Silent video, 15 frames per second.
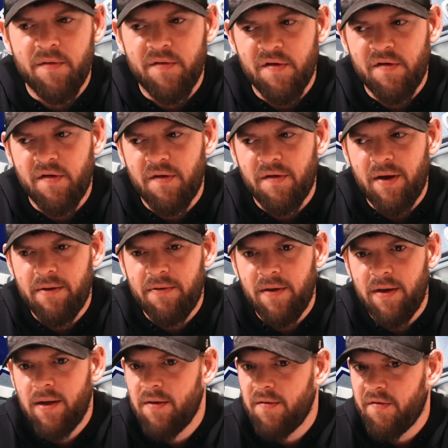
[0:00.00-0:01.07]
This is, I
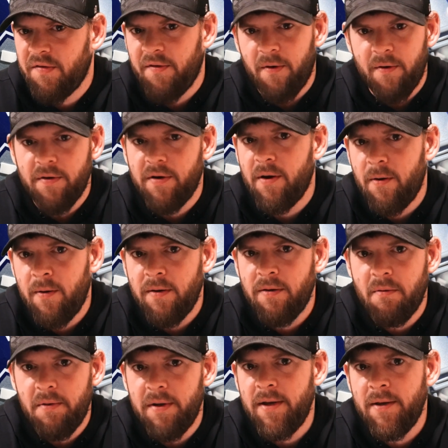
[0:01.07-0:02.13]
think, his third year in the
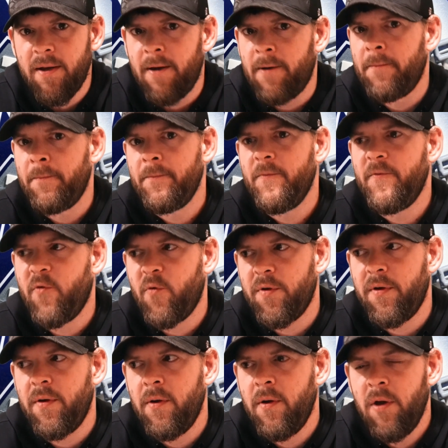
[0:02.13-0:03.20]
league now.
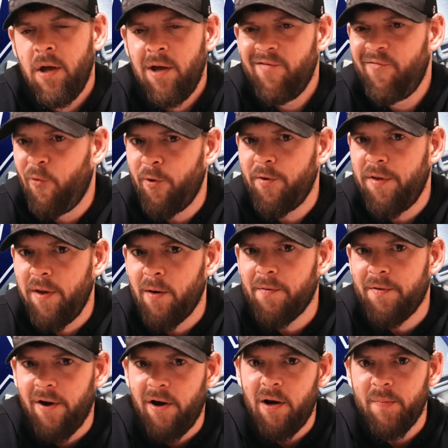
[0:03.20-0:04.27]
Fourth year
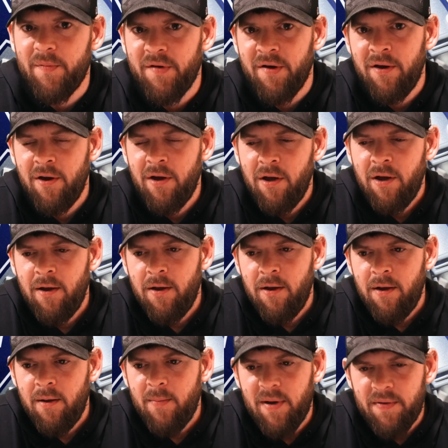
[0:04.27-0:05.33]
tops.
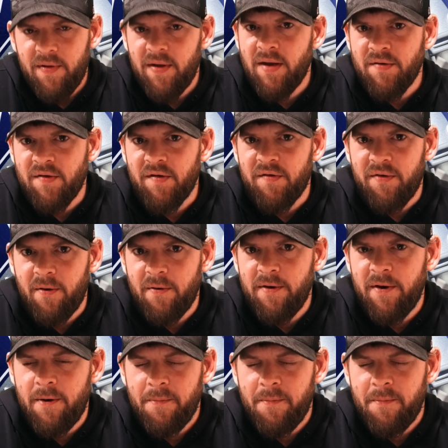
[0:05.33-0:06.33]
I think it's his third year.